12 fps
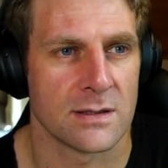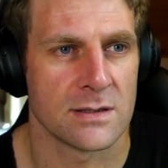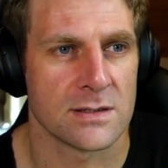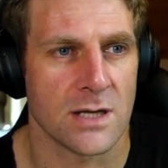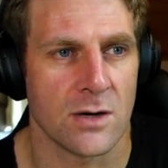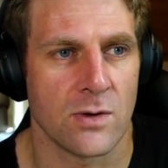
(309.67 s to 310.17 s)

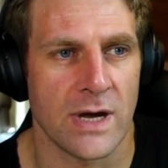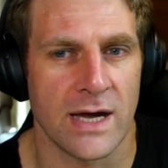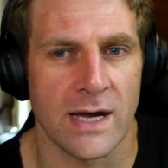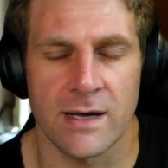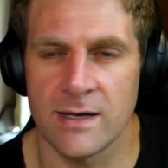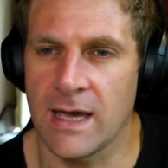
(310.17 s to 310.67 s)

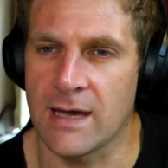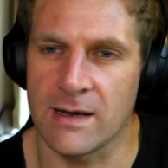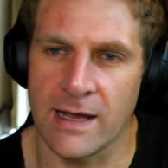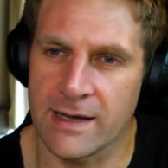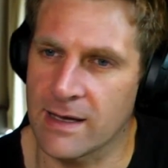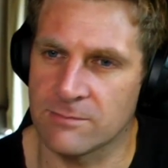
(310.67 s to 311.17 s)
So yeah,
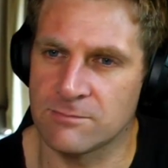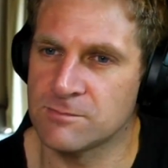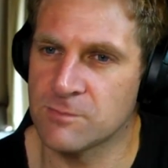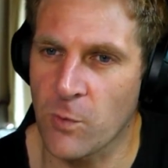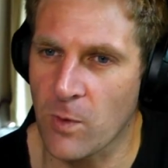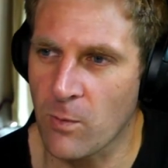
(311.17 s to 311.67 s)
like
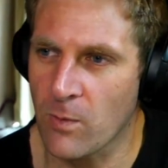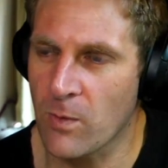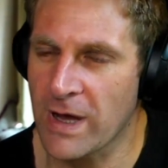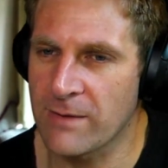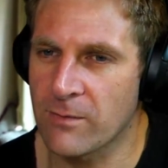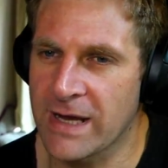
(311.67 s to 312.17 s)

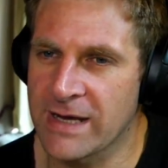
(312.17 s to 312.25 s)
why